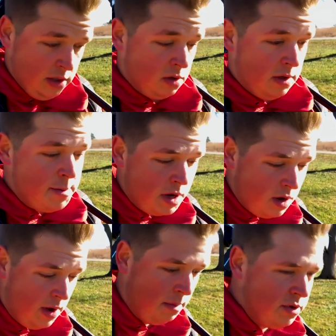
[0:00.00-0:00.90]
So let me
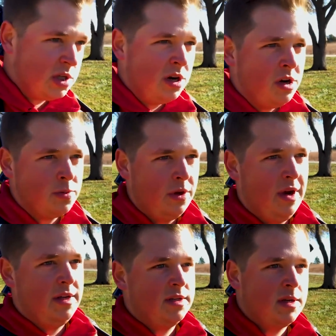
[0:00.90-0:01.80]
know. I'm always curious what
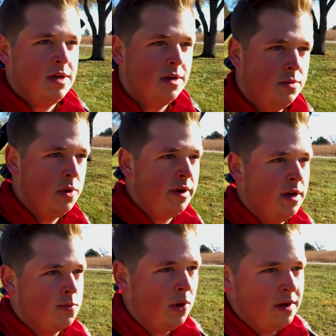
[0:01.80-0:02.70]
you
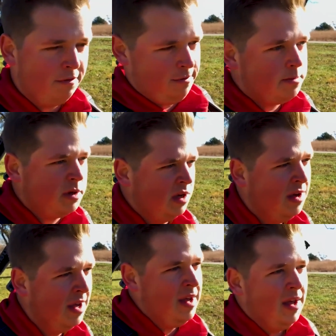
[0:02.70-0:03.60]
guys want from me.
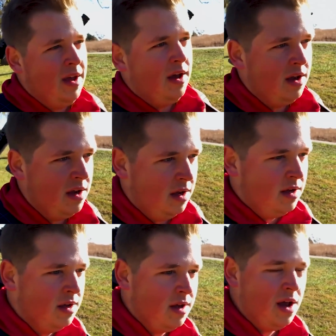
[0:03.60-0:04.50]

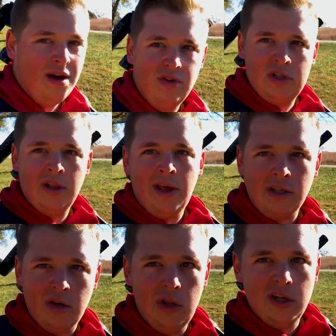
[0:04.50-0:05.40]
I obviously
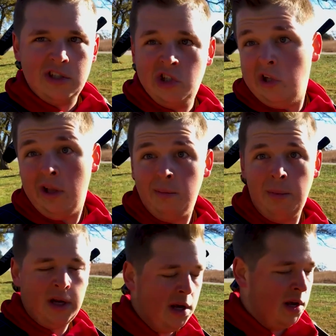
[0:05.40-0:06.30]
like doing this just a little
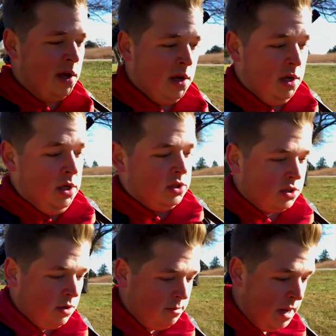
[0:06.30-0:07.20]
bit.
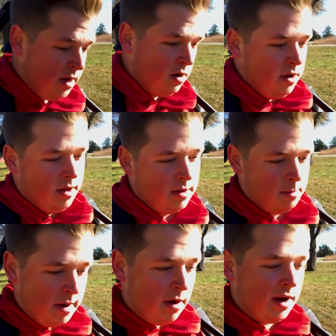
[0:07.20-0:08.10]
So the
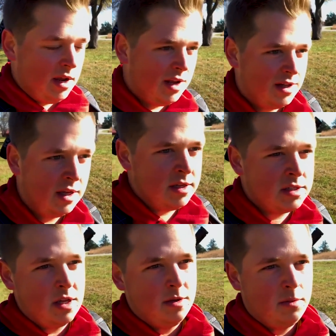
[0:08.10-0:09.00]
better I can get at
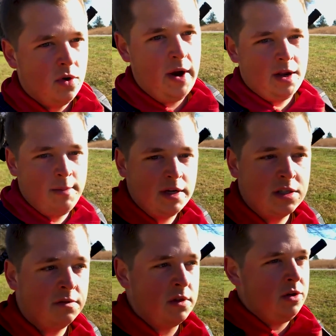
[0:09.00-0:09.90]
this, and the more I can make
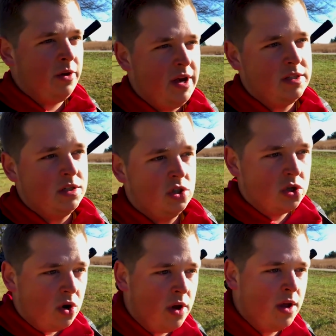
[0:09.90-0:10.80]
stuff that you guys
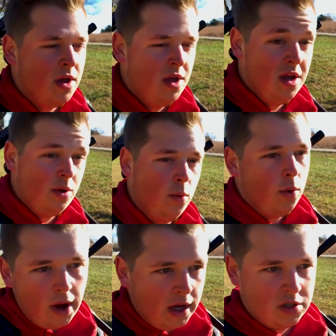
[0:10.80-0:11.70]
enjoy and
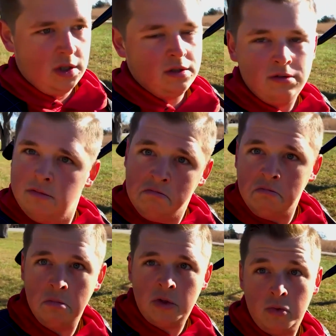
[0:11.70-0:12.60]
will watch, then
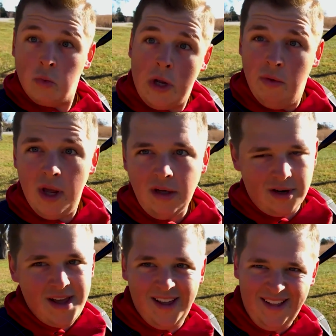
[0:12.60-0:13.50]
win-win.